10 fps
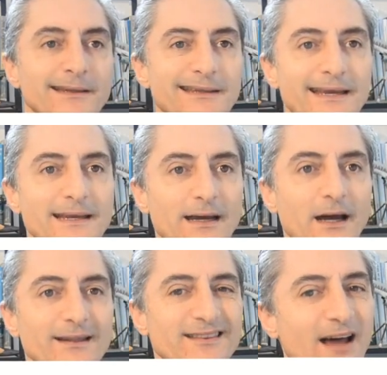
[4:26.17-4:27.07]
the
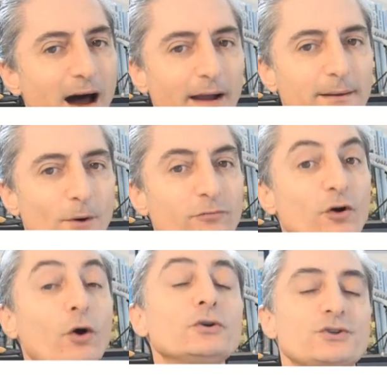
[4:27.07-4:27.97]
time
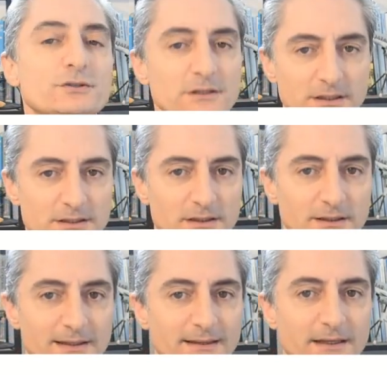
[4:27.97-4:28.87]
of consciousness
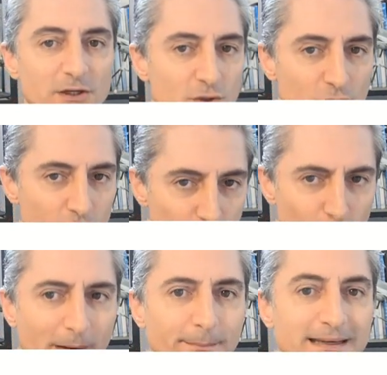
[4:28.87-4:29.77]
that the
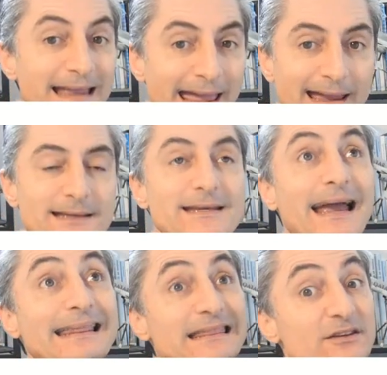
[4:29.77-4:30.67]
human being has
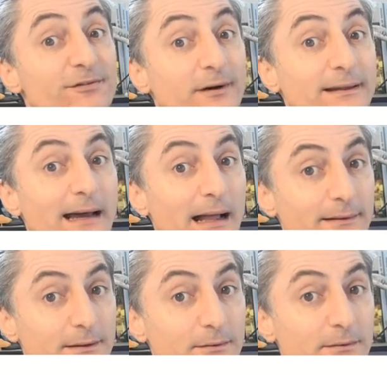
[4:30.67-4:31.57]
at different
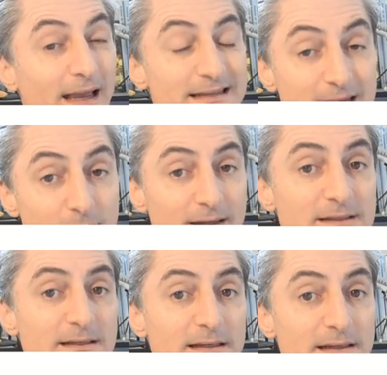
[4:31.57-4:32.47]
altitude. As you
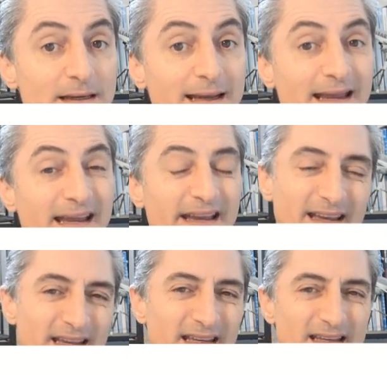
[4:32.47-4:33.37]
can see,
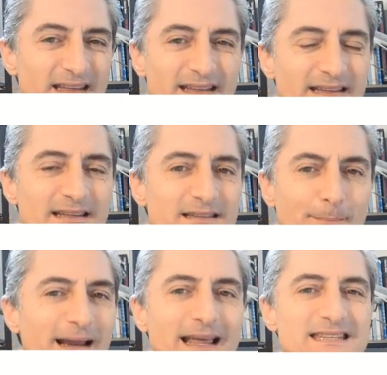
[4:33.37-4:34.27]
it
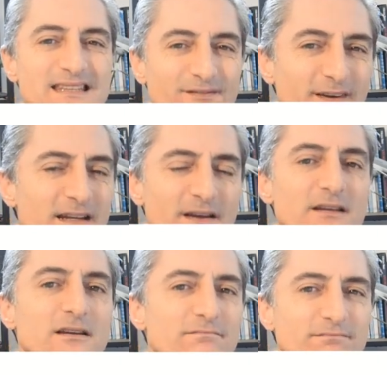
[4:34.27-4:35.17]
might last a very,
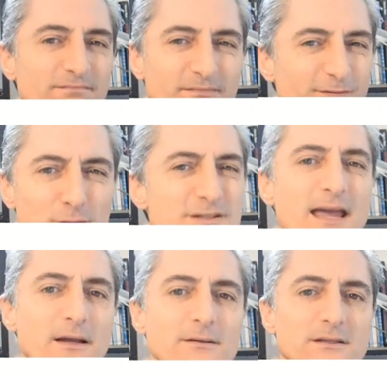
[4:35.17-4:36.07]
very few
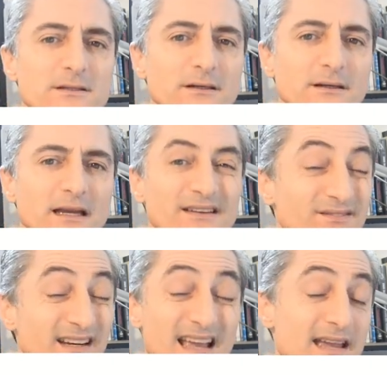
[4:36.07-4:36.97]
seconds
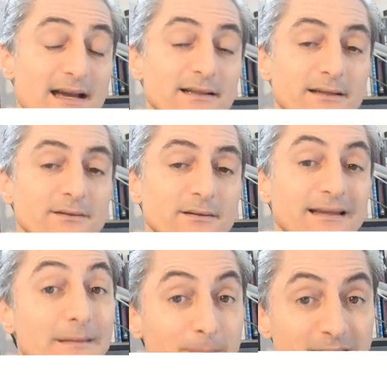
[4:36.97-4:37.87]
at very high altitude.
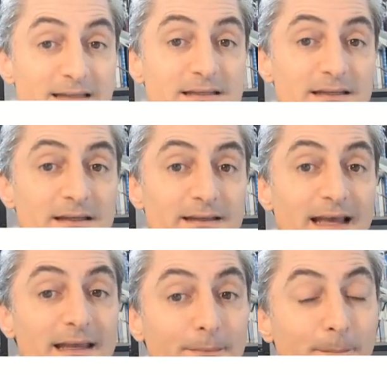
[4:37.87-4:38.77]
That means
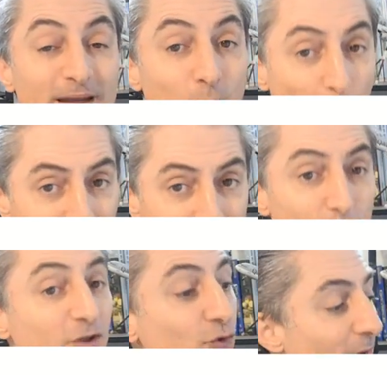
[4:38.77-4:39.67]
that meanwhile
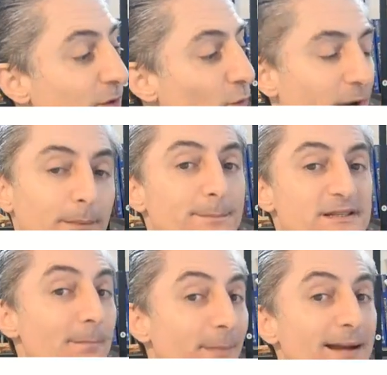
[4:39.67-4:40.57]
you are trying to help
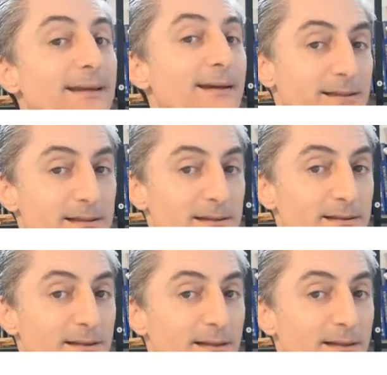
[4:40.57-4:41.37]
somebody else,